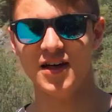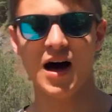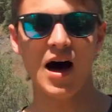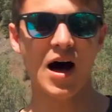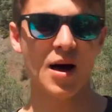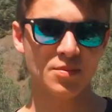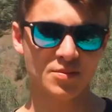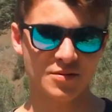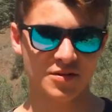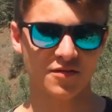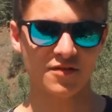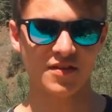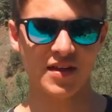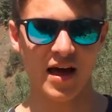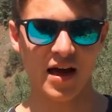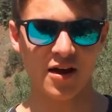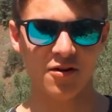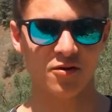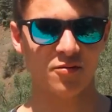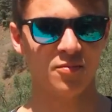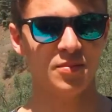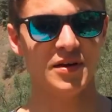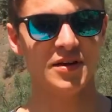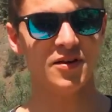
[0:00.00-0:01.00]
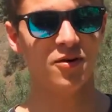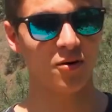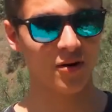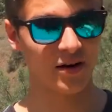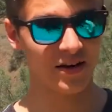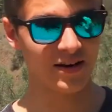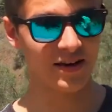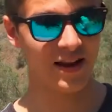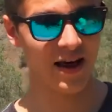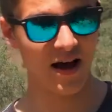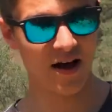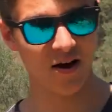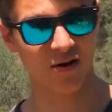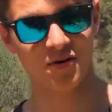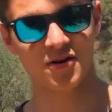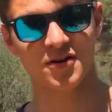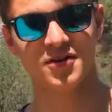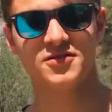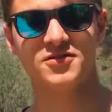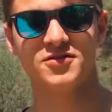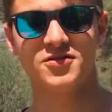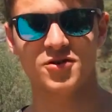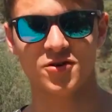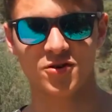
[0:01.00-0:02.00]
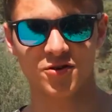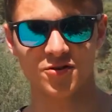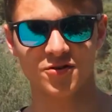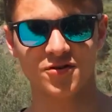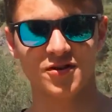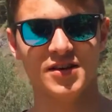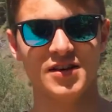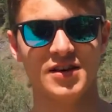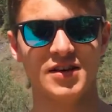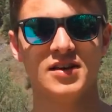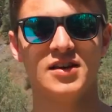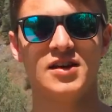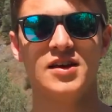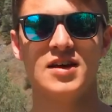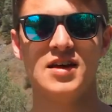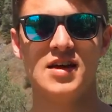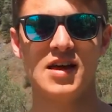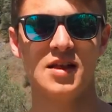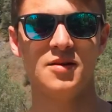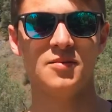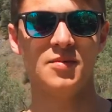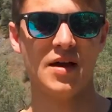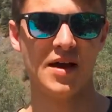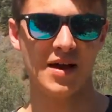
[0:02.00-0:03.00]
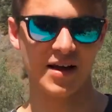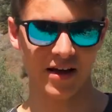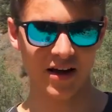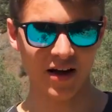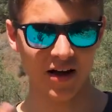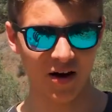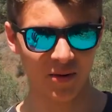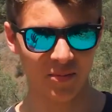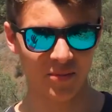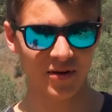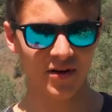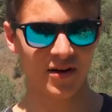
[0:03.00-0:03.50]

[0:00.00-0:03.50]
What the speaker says: opposite of that would be going down, circling, and panning up.